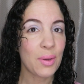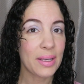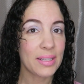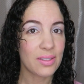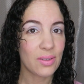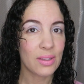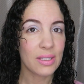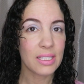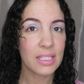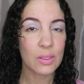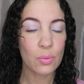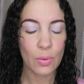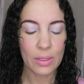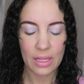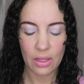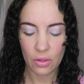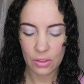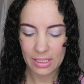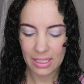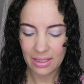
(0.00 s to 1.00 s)
Okay, so this is
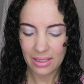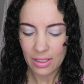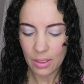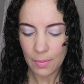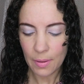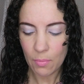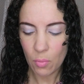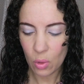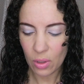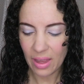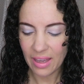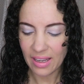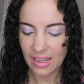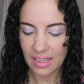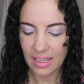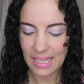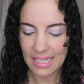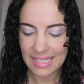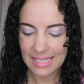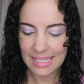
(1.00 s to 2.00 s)
one that looks a little bit more like,
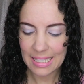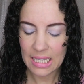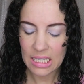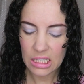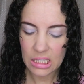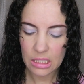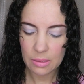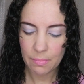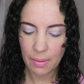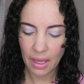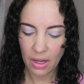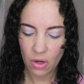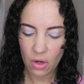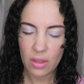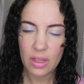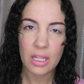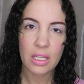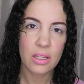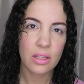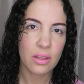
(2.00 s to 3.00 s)
it's it's
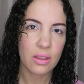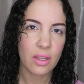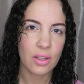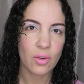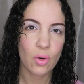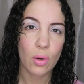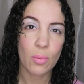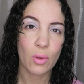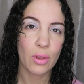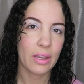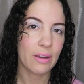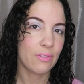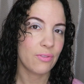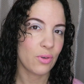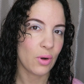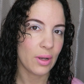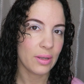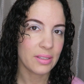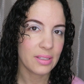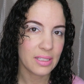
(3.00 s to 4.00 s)
better than the normal like
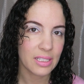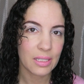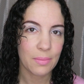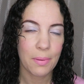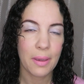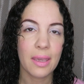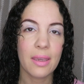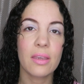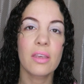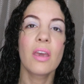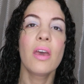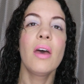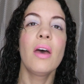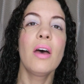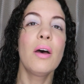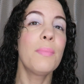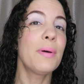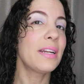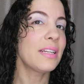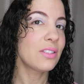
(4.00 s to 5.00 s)
frosted pink,
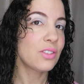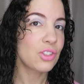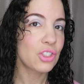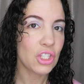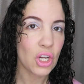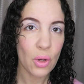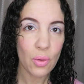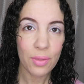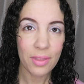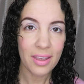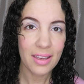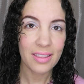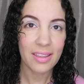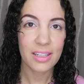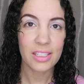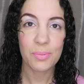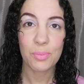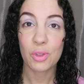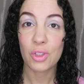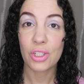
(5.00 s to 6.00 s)
but I don't think
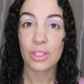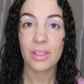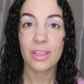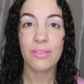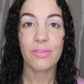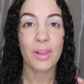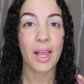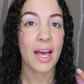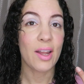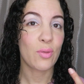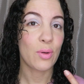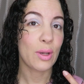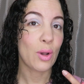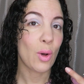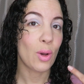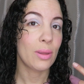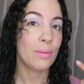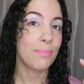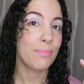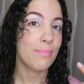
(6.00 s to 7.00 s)
that it's particularly
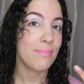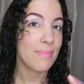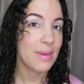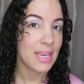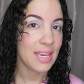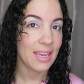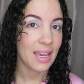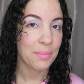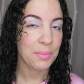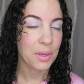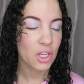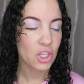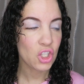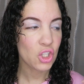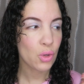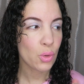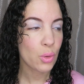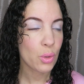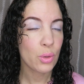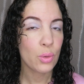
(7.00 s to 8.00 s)
flattering on me. I'm not
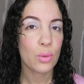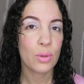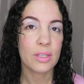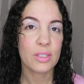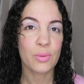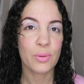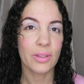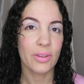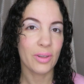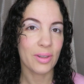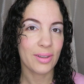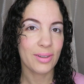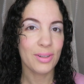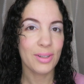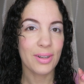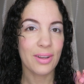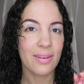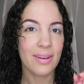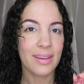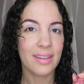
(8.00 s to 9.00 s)
sure who this would look
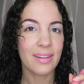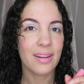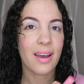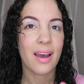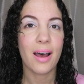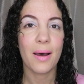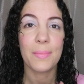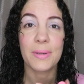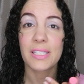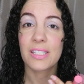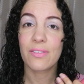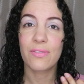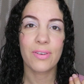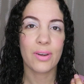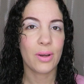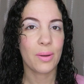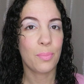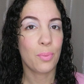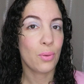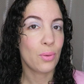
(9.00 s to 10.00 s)
good on. Um, it's a
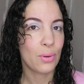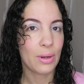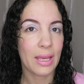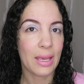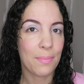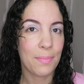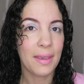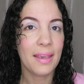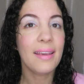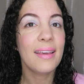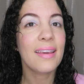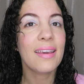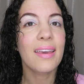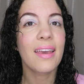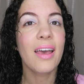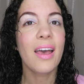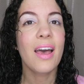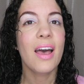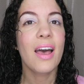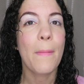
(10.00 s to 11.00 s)
very pretty pink,
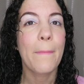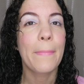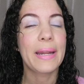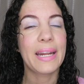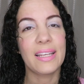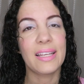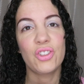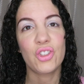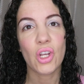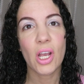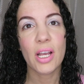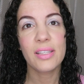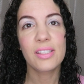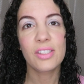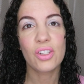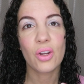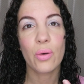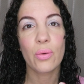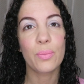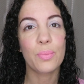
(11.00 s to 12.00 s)
but I
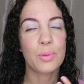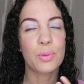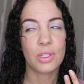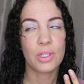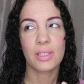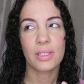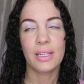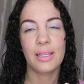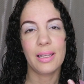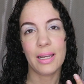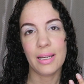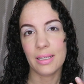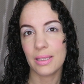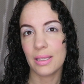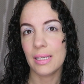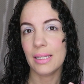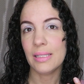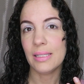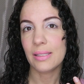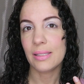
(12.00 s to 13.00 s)
just don't particularly
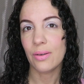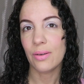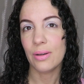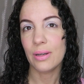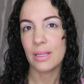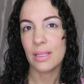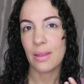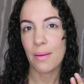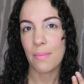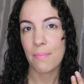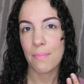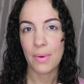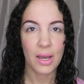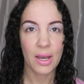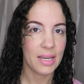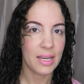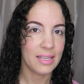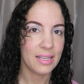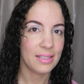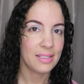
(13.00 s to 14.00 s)
like this on
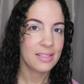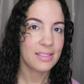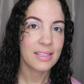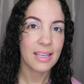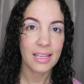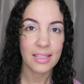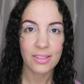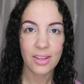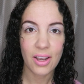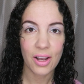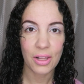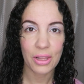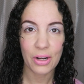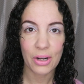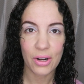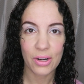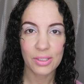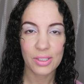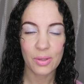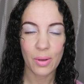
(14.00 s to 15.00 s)
my skin
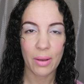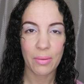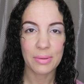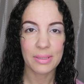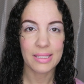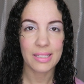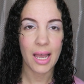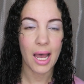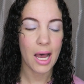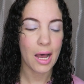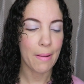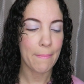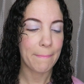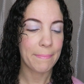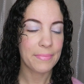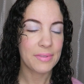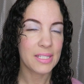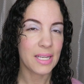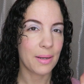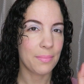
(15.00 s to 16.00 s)
color, so I would
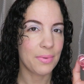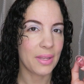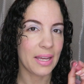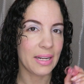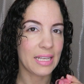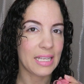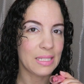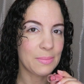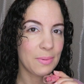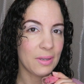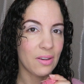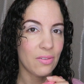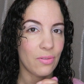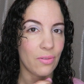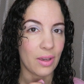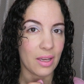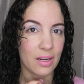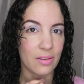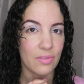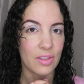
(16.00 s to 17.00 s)
um, say I'm not as big a
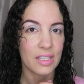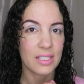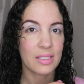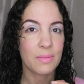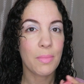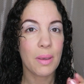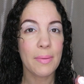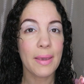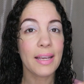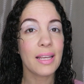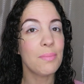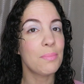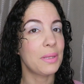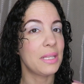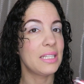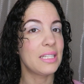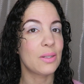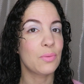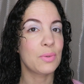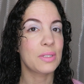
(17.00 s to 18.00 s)
fan of this. Maybe I can
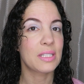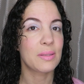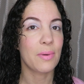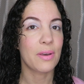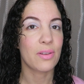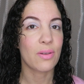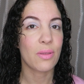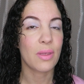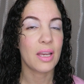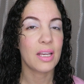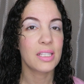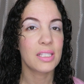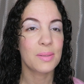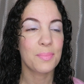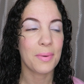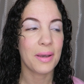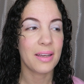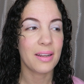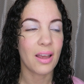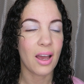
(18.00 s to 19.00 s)
blend it with some other things,
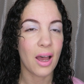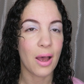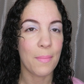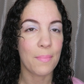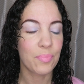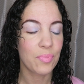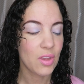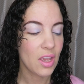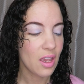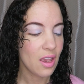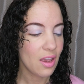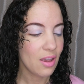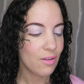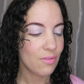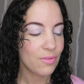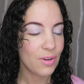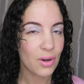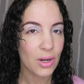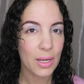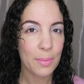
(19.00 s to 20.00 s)
but um,
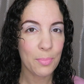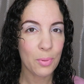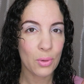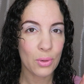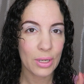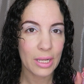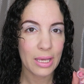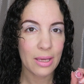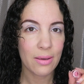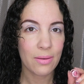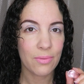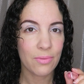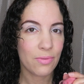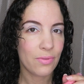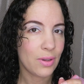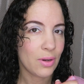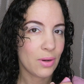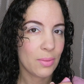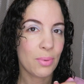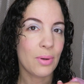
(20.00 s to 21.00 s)
very pretty,
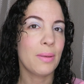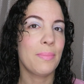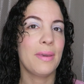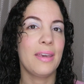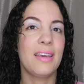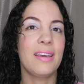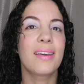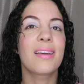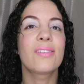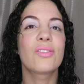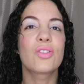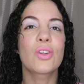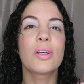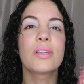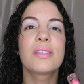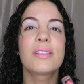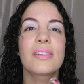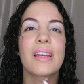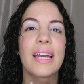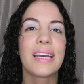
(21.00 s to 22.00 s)
very pretty pink,
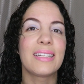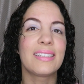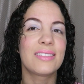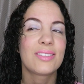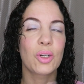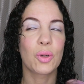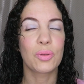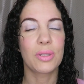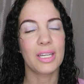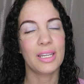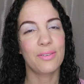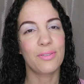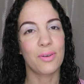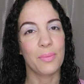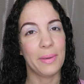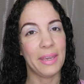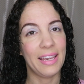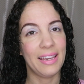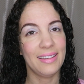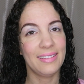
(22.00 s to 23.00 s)
just I don't think
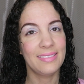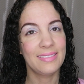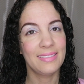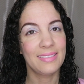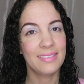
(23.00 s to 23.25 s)
for me.